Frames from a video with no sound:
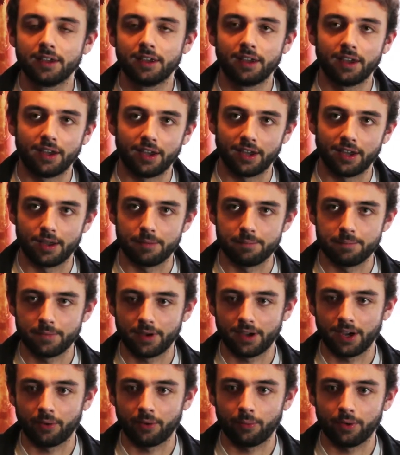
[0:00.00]

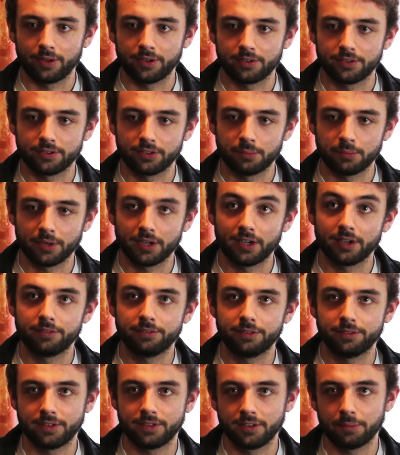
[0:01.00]
I went through my
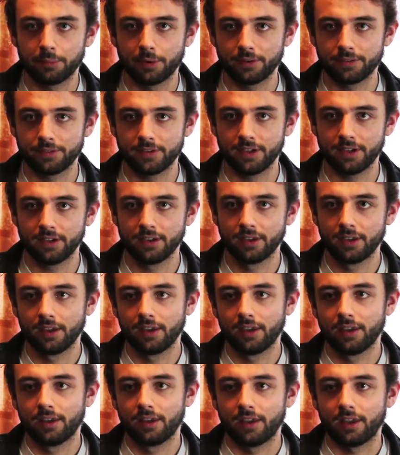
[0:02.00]
15th birthday
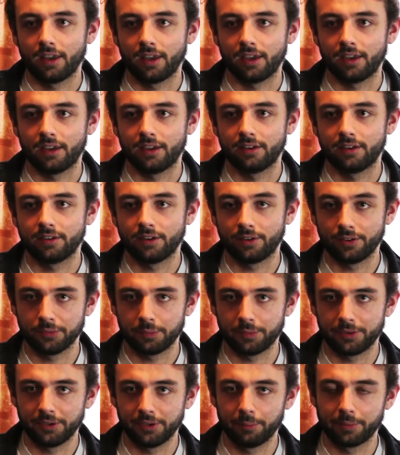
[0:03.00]
in
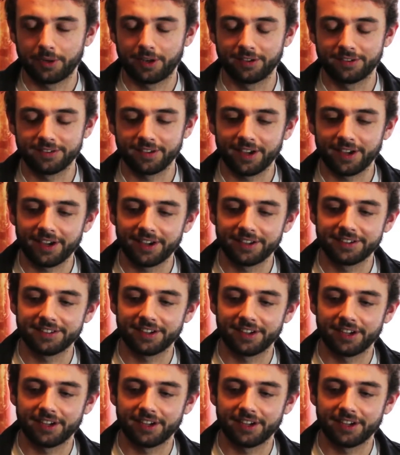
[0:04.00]
hospital because I had